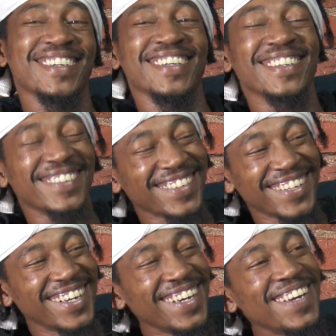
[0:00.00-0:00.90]
you know, yeah.
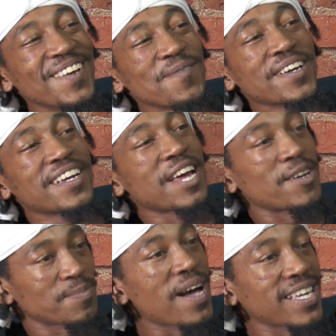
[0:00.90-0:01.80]
because that
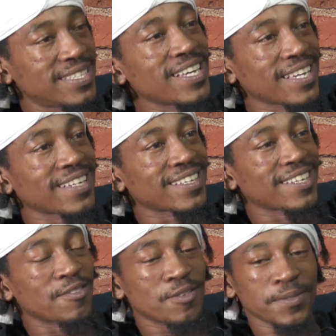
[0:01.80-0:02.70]
was my thing, yeah,
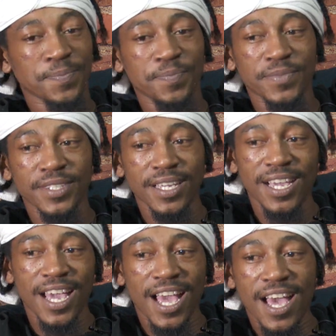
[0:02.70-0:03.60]
you know? Right.
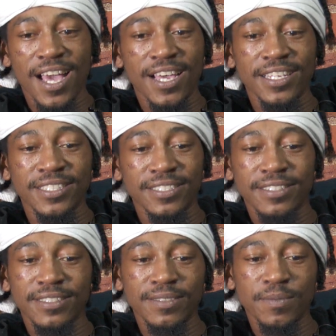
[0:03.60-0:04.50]

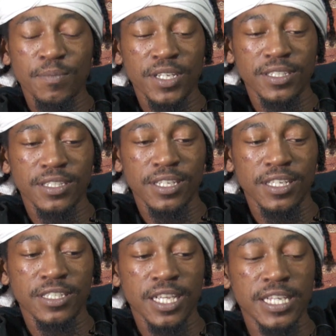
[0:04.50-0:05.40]
And, but
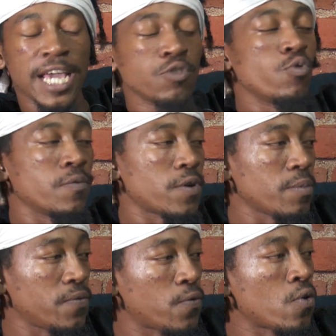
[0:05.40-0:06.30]
it's just, I knew him from
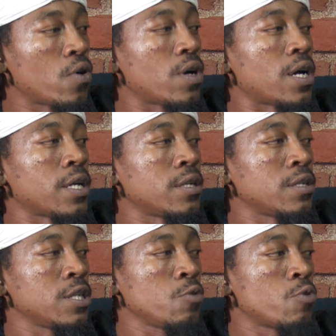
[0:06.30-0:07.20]
before,
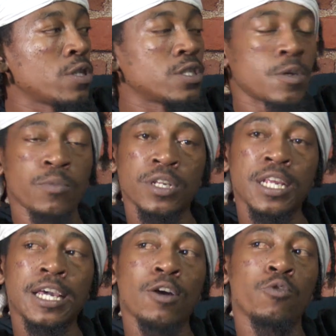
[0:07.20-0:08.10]
and he was somebody
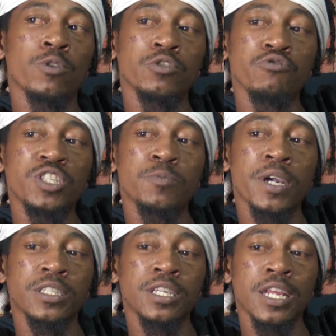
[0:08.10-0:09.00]
that I always
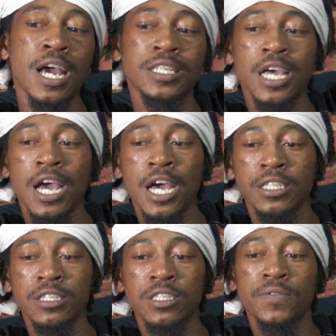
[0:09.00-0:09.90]
respected as an
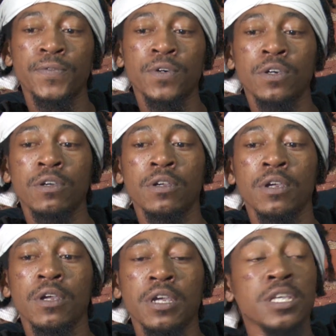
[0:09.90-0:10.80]
artist for
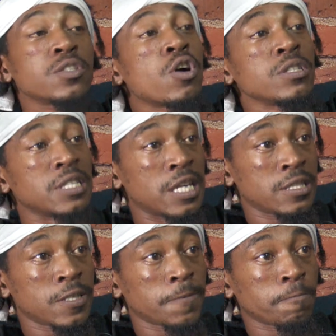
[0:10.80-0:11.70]
his
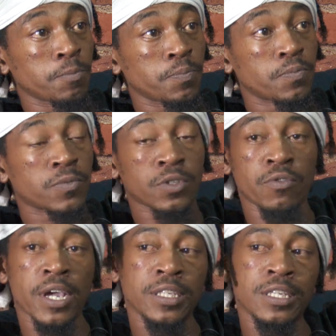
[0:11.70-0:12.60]
content. Yeah.
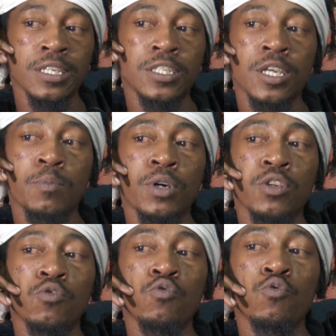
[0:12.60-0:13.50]
Right? He is
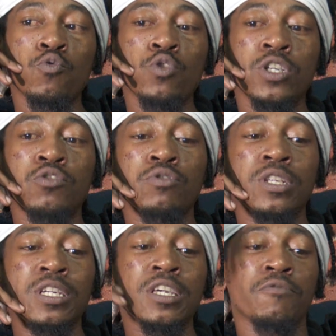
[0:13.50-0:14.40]
somebody who is
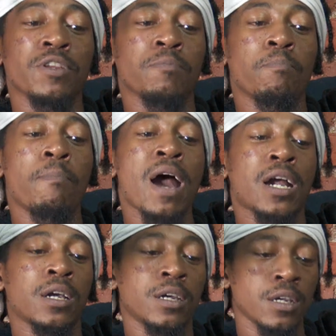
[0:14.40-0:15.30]
really giving
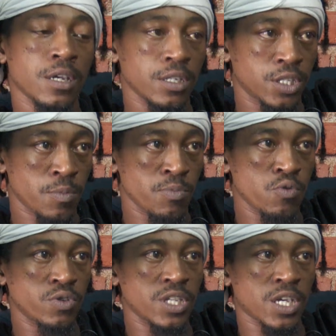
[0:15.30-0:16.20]
back to
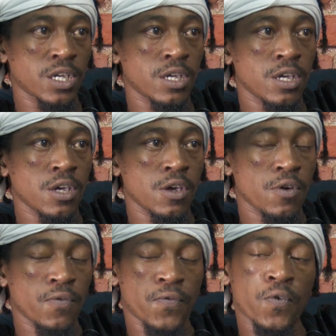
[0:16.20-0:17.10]
music right.
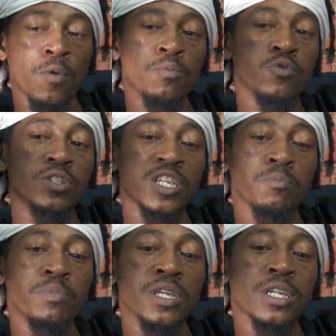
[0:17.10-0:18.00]
for music
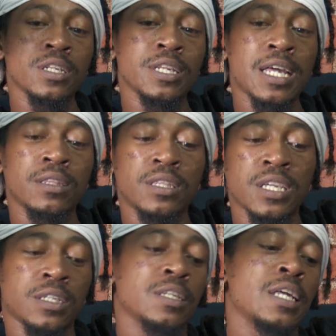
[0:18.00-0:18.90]
being that
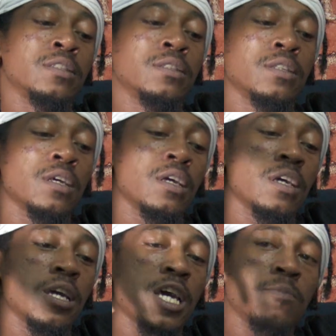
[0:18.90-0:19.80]
thing that
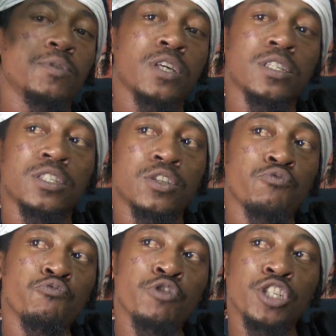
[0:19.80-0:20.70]
helps us to
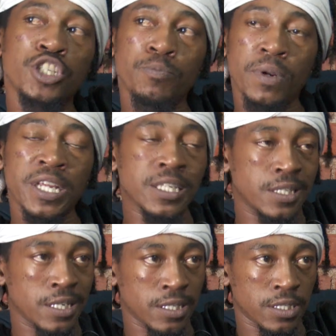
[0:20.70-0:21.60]
reach
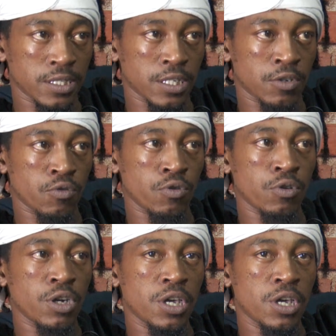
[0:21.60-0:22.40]
places, you know.